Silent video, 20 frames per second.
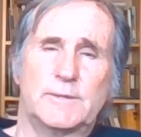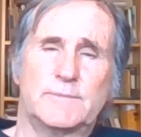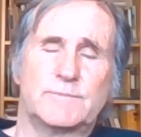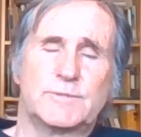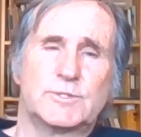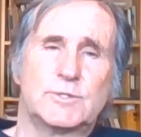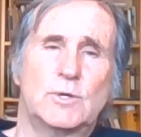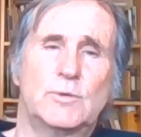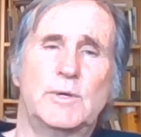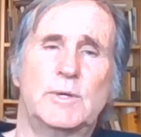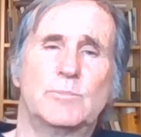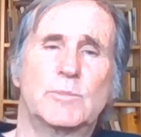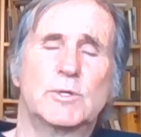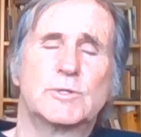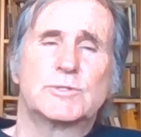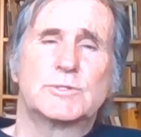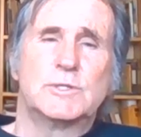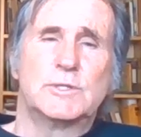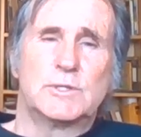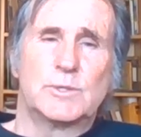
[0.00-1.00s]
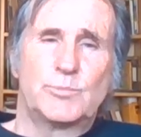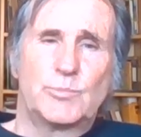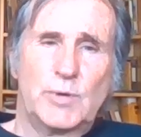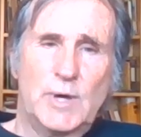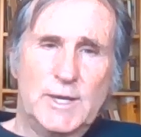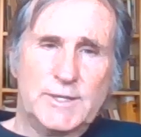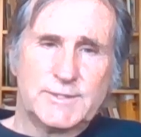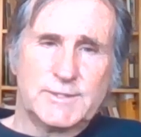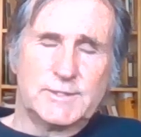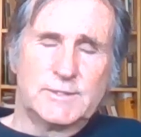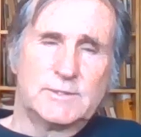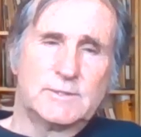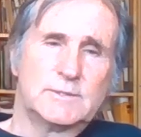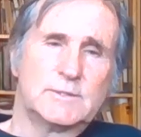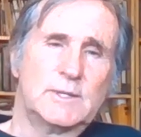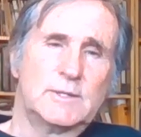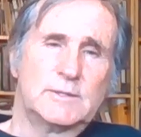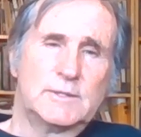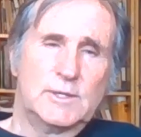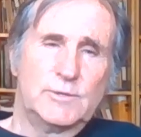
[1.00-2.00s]
so immersed in the present
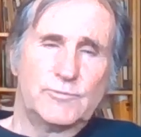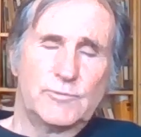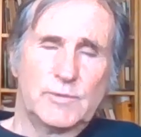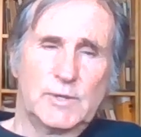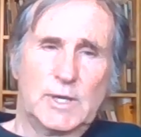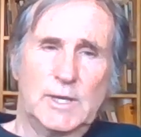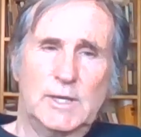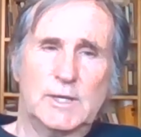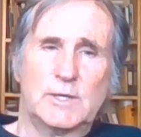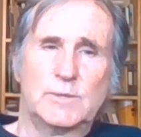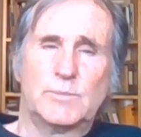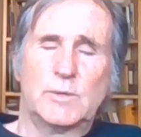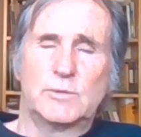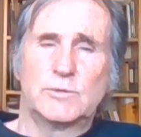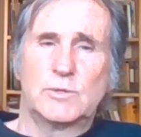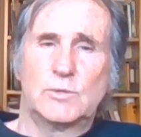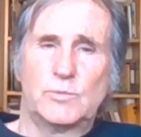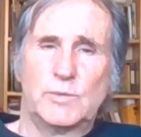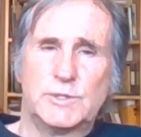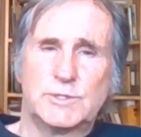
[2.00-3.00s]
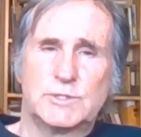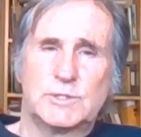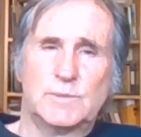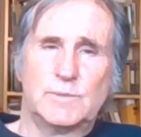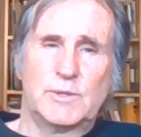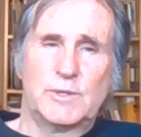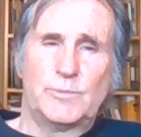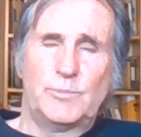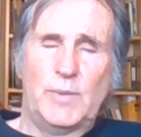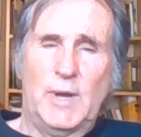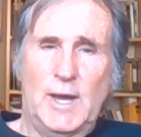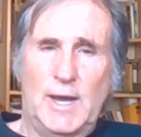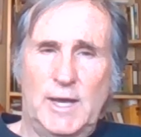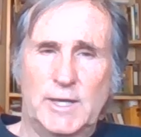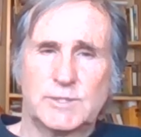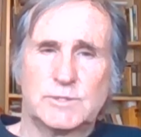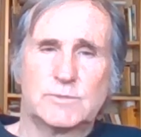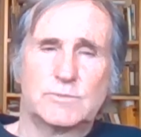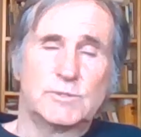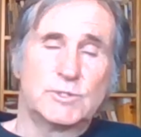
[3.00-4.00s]
that they forget about the wisdom of the
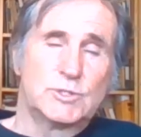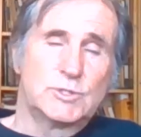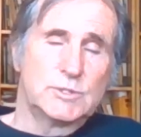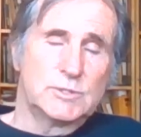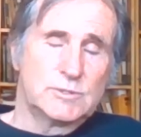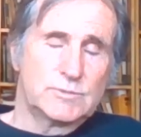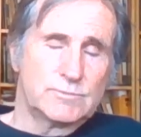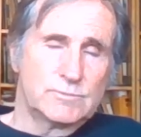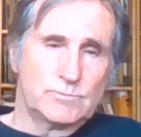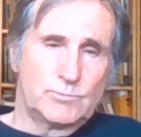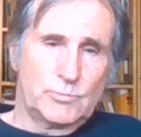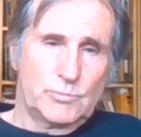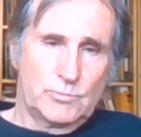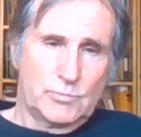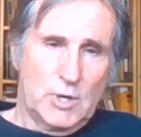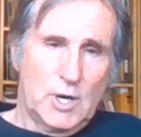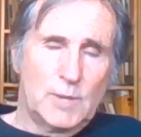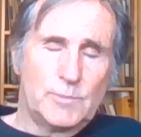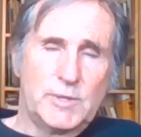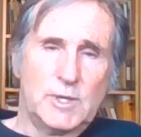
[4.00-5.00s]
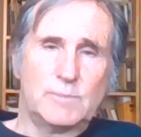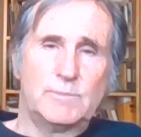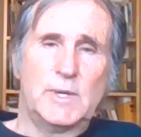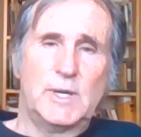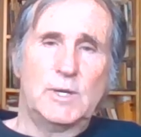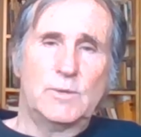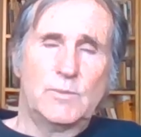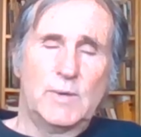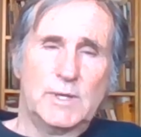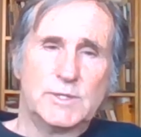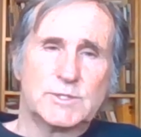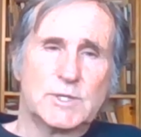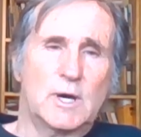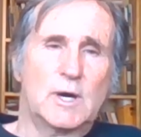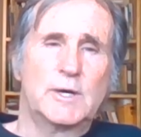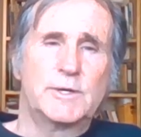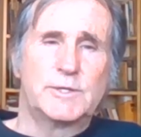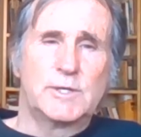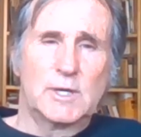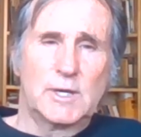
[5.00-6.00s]
past, which is probably in many ways
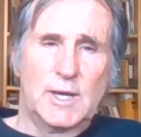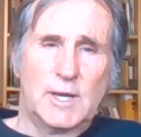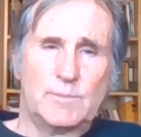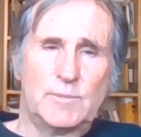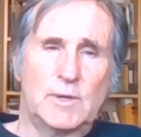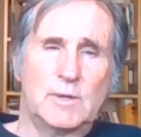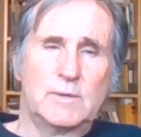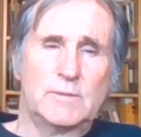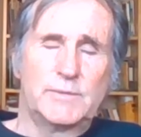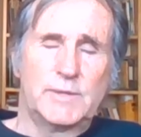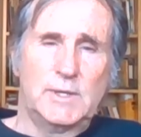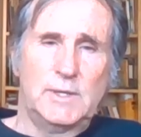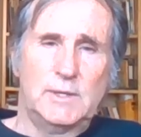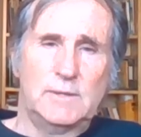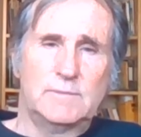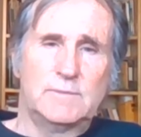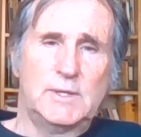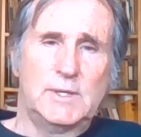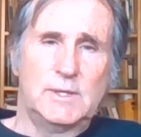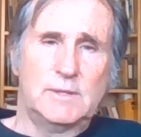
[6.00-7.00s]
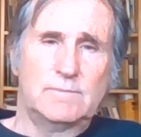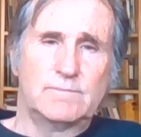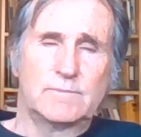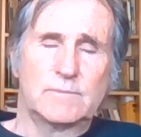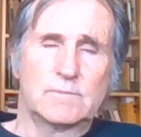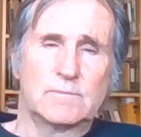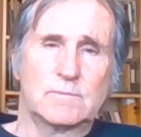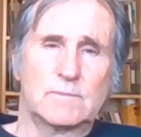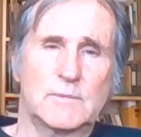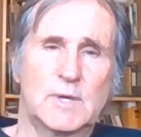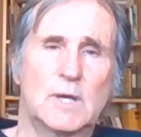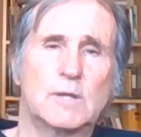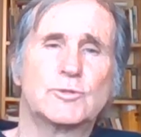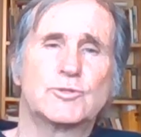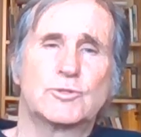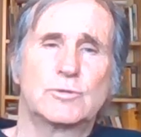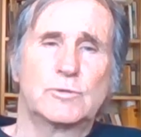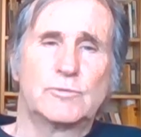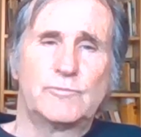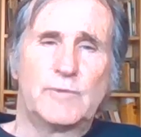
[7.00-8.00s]
our dilemma. The
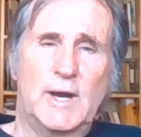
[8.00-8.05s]
cultural